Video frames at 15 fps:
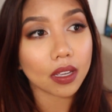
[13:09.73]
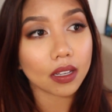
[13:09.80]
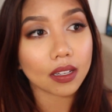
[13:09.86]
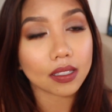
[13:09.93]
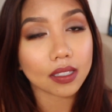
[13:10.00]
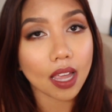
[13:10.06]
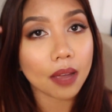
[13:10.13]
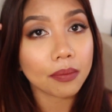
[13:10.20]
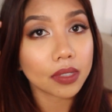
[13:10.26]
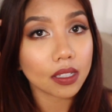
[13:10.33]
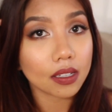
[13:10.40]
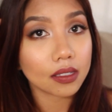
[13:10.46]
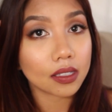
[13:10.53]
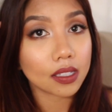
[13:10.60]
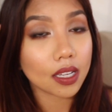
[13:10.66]
it is
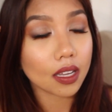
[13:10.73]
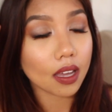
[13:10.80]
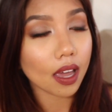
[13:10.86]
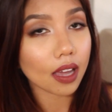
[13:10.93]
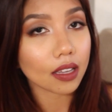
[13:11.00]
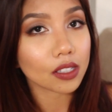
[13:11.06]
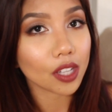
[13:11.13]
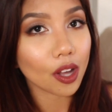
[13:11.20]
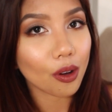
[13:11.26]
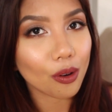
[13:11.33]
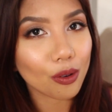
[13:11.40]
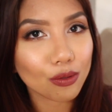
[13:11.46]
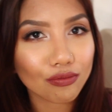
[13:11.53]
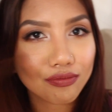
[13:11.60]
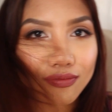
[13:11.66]
Mczxo.